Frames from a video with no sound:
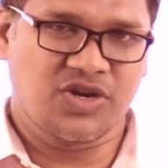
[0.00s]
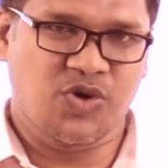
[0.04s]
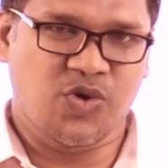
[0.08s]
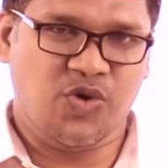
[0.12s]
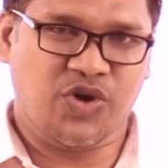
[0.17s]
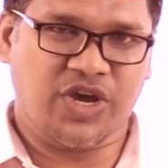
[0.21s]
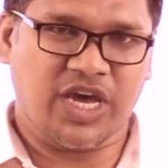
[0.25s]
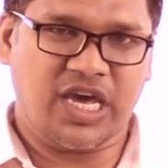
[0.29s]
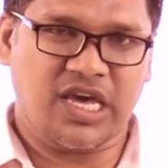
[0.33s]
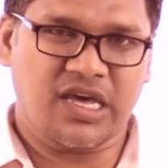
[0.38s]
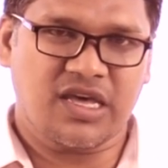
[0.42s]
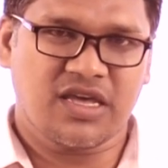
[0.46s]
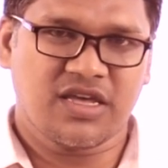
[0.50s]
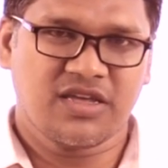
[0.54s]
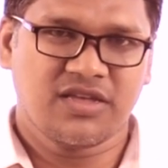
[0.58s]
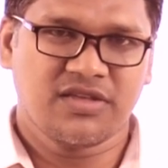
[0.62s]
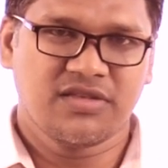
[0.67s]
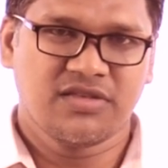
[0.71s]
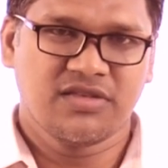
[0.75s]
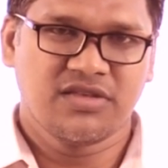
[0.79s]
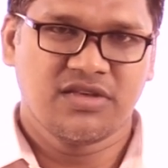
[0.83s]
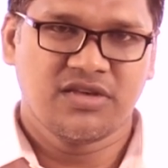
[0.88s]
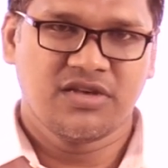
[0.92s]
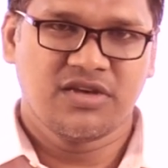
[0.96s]
Okay?
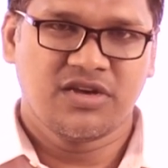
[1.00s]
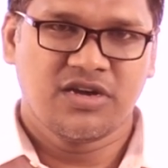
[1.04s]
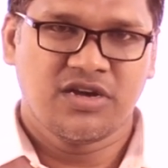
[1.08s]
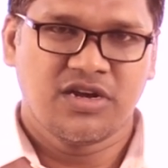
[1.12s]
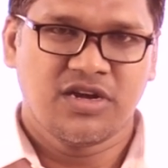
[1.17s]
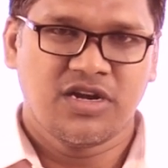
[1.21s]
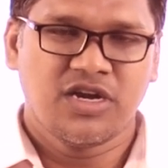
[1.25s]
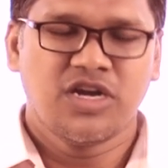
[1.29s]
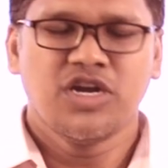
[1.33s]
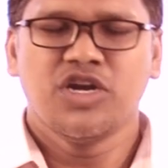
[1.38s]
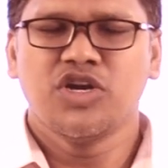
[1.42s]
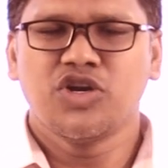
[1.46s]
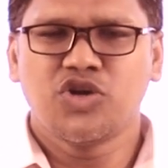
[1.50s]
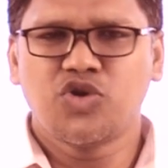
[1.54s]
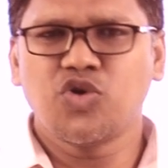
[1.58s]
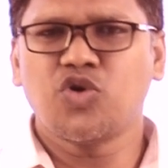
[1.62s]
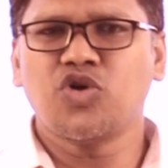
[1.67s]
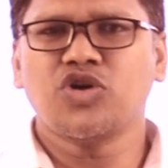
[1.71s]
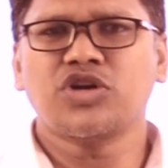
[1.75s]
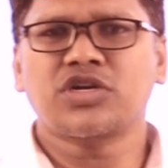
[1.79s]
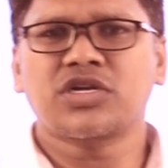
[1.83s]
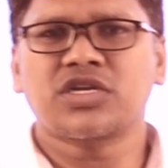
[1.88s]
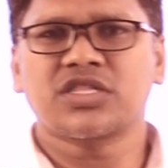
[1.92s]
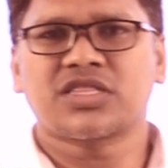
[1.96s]

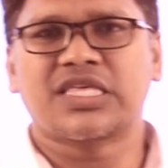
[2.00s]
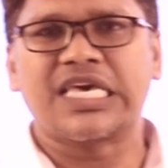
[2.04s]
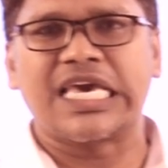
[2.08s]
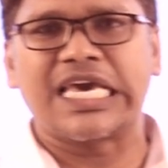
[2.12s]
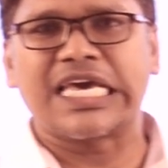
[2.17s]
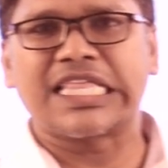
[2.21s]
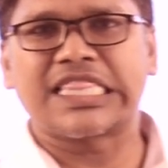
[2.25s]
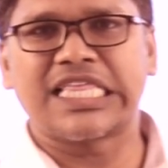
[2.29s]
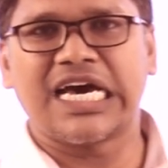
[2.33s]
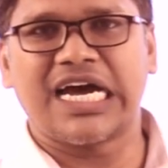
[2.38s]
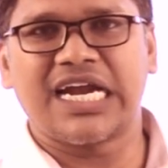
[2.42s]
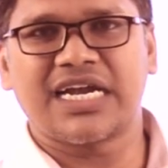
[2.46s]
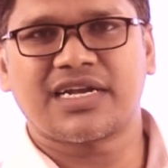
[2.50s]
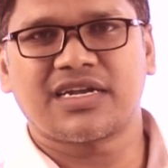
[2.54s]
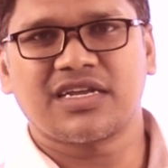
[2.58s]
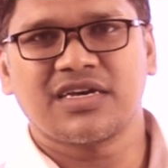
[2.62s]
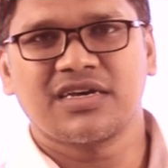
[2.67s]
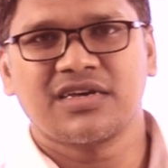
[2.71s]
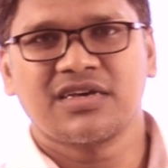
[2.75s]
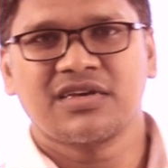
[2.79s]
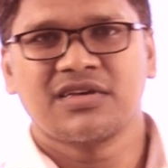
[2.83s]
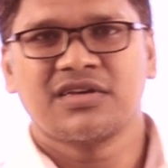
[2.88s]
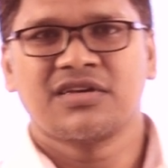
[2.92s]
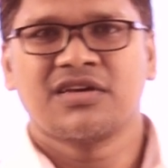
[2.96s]
Don't think
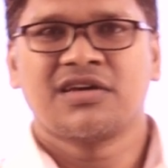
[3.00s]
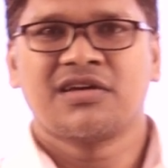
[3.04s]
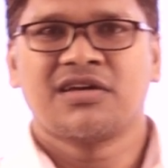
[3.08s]
that